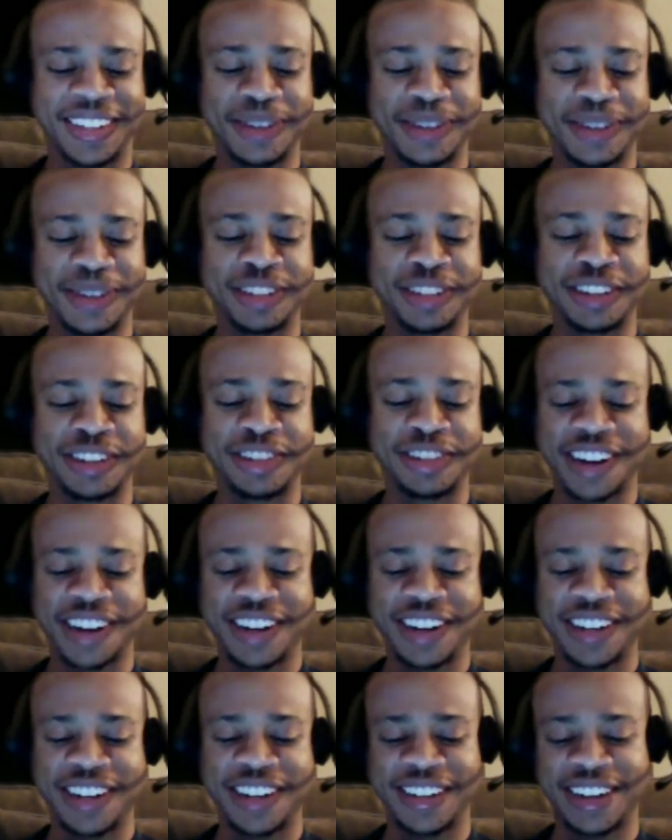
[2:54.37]
is really
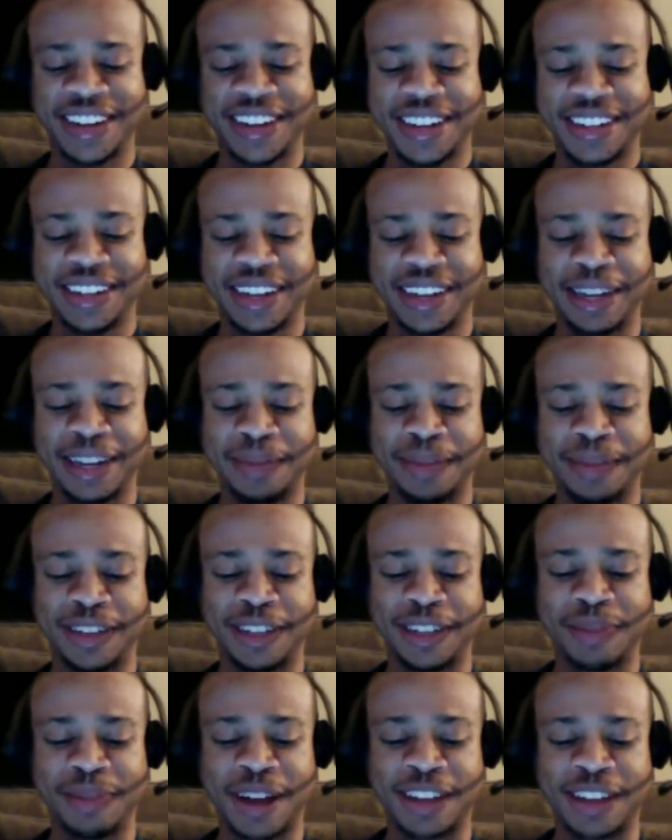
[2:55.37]
great. They keep
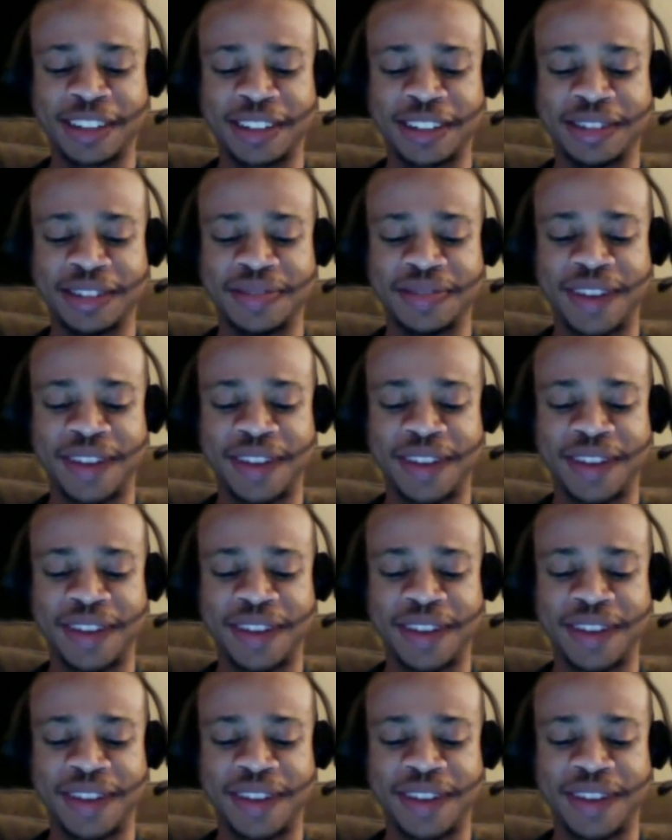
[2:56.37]
things positive,